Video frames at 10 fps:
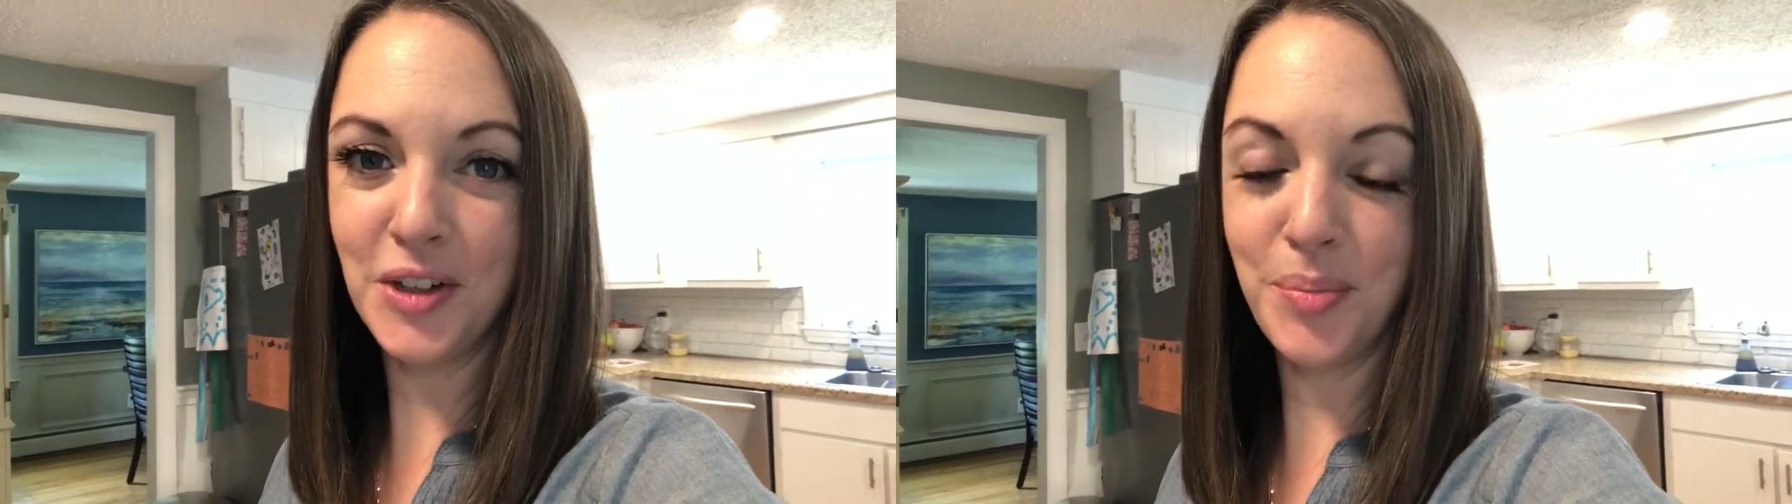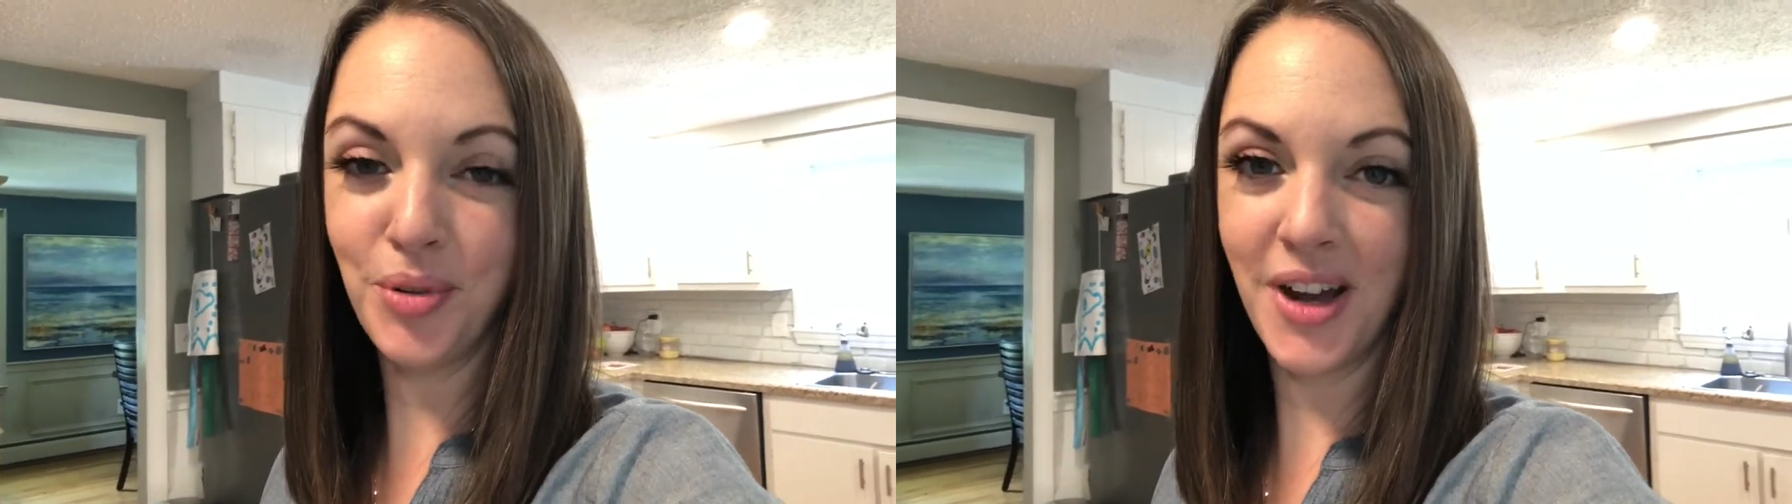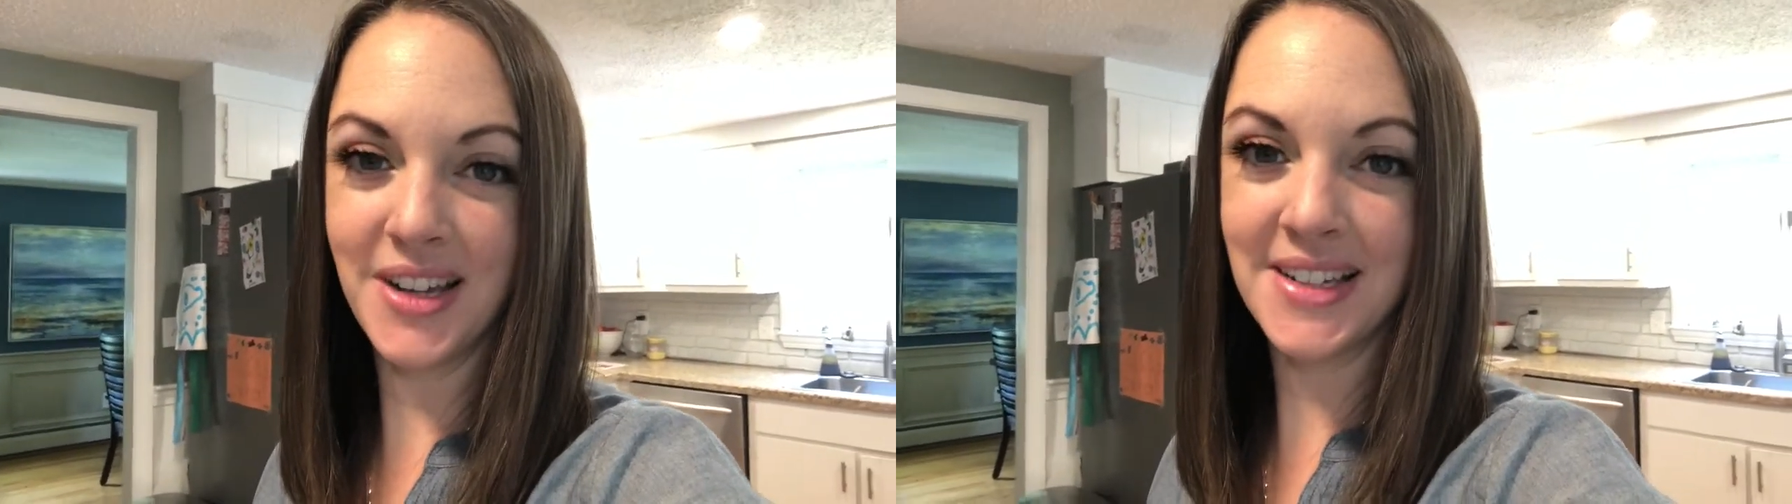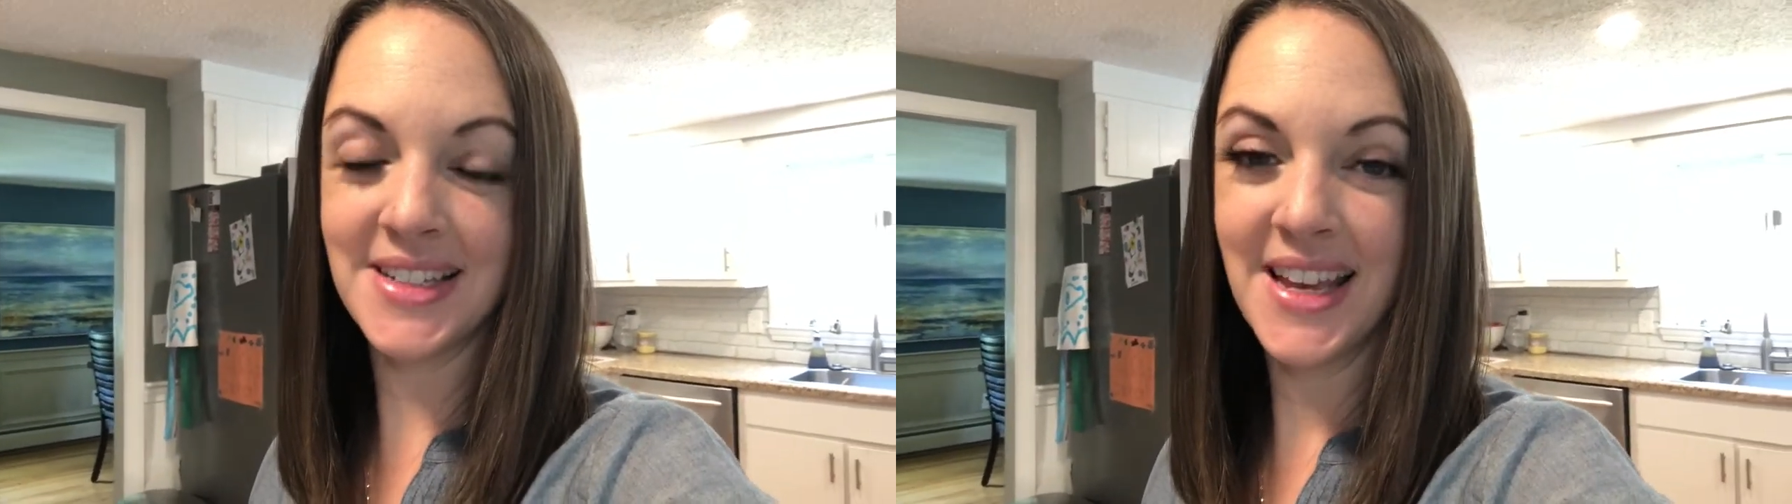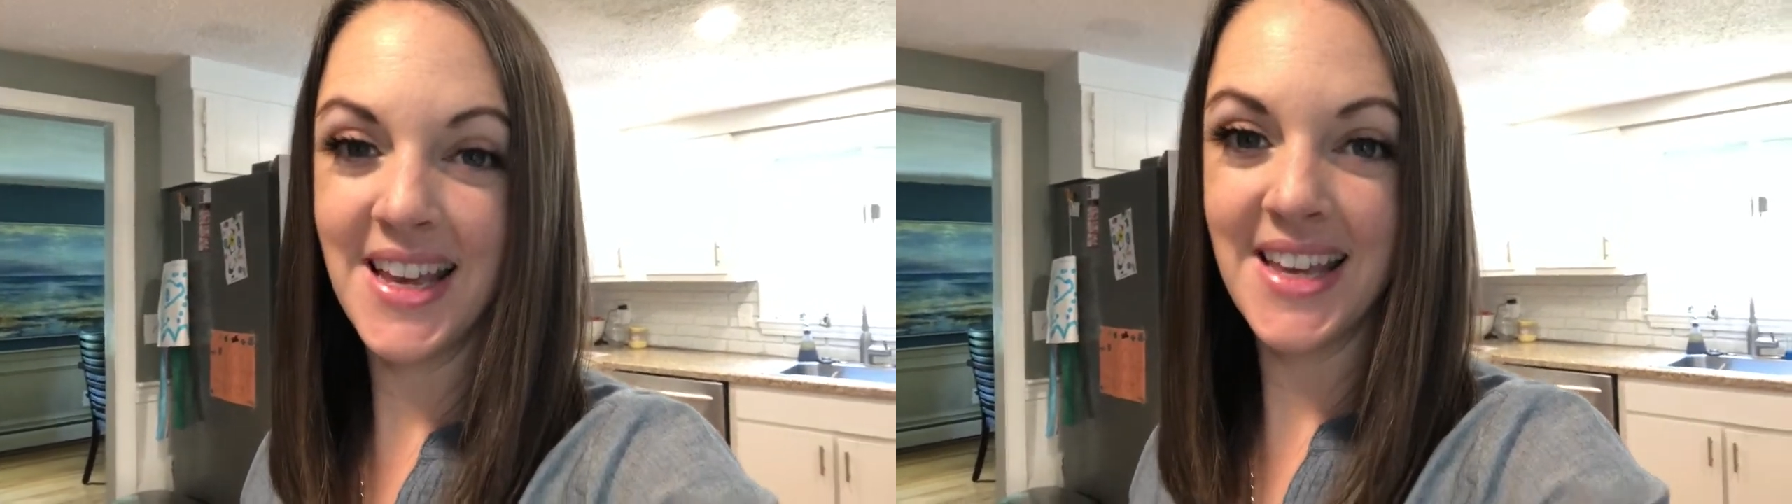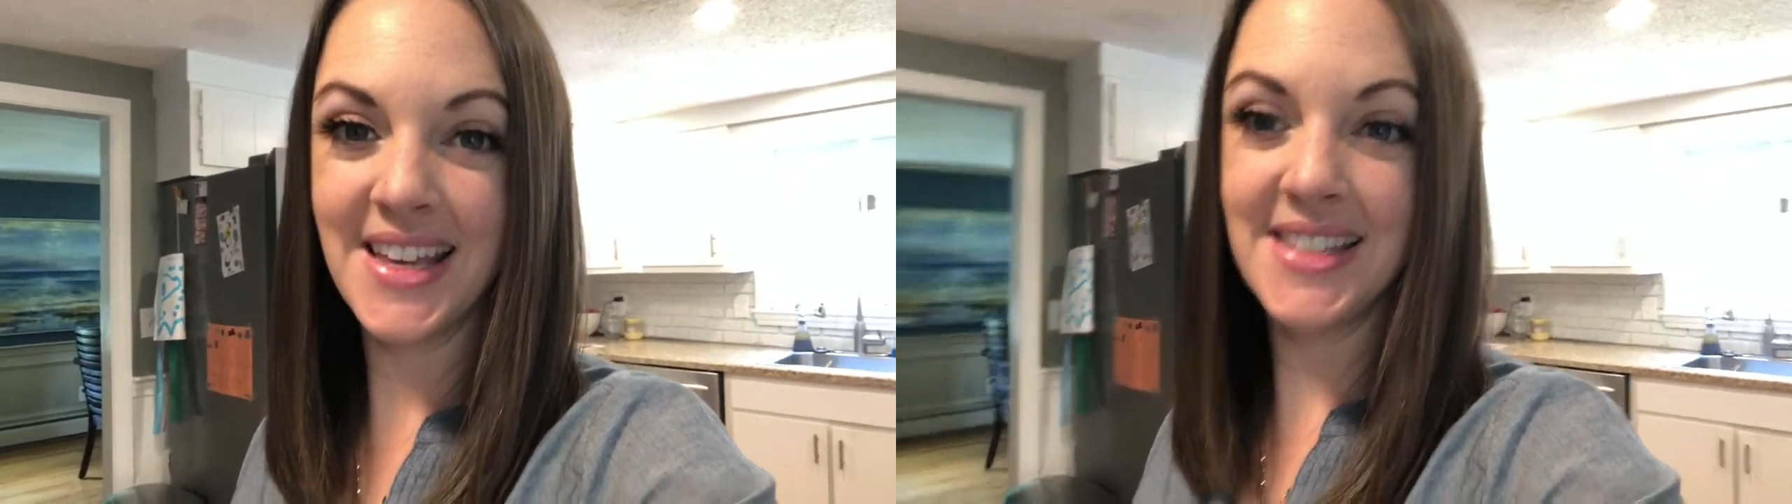product is